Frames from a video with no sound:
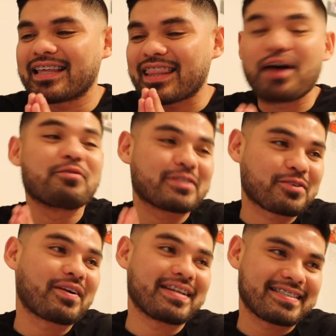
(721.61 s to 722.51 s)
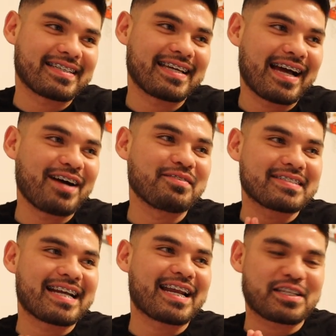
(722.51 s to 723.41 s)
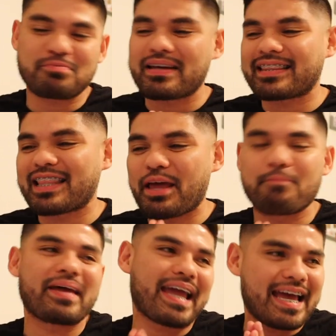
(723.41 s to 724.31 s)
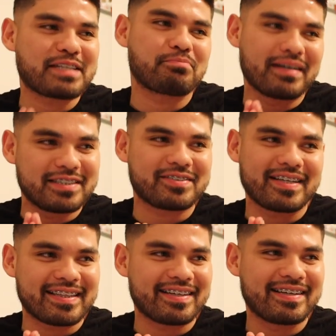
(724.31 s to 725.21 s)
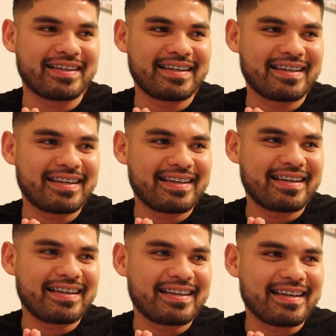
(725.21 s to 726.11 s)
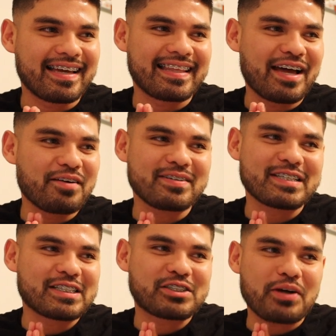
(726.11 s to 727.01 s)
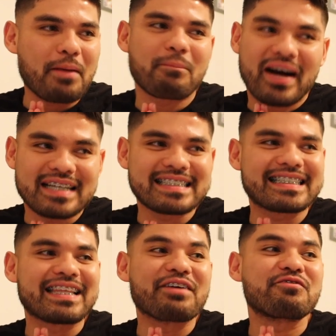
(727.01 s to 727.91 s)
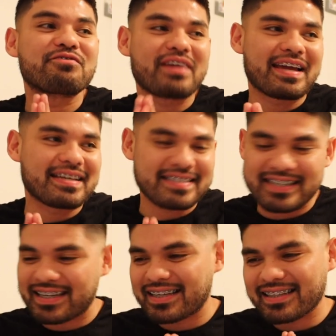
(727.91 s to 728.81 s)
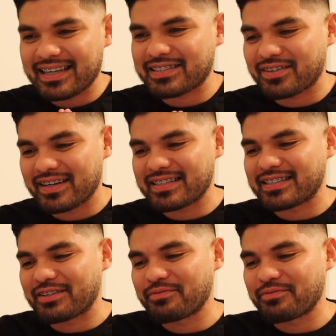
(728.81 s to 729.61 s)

That was crazy. I was not expecting that big ass punch right there. Like, that was a straight punch to the face. Like, that's crazy.